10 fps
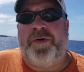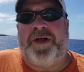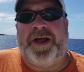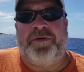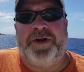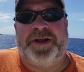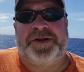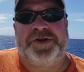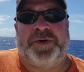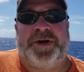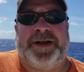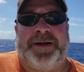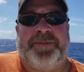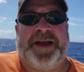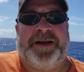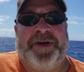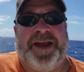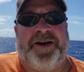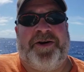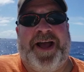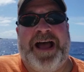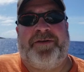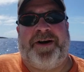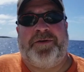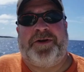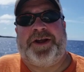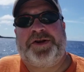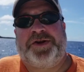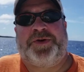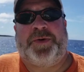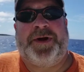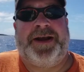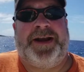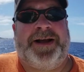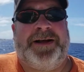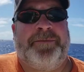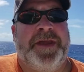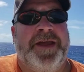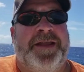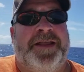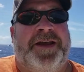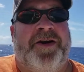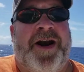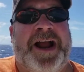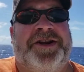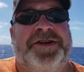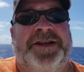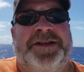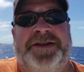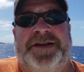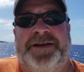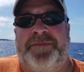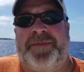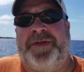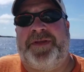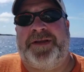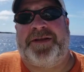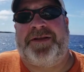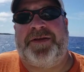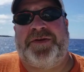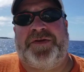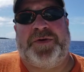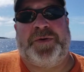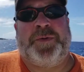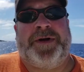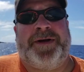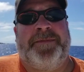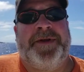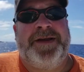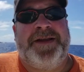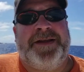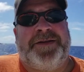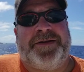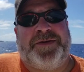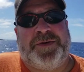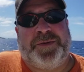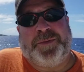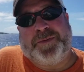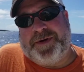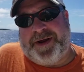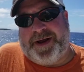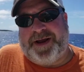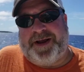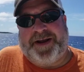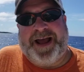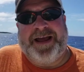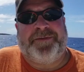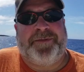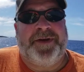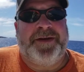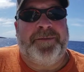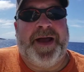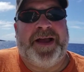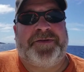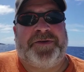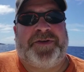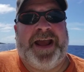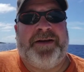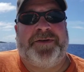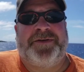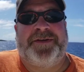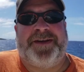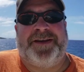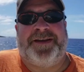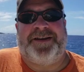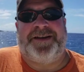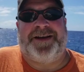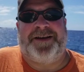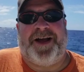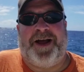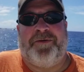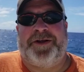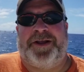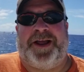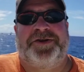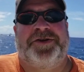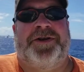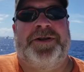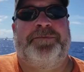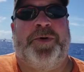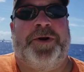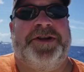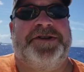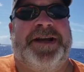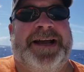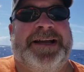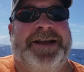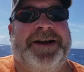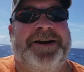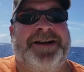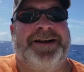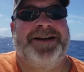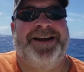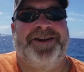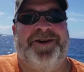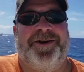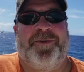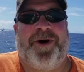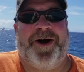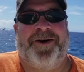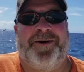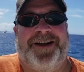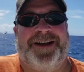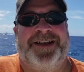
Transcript: Well, I really enjoyed uh, being a beginner diver. I really enjoyed um, the interaction. It um, the, the two um, the two uh, dive masters gave us, and uh, I really liked your clipboard that you had there uh, and your underwater uh,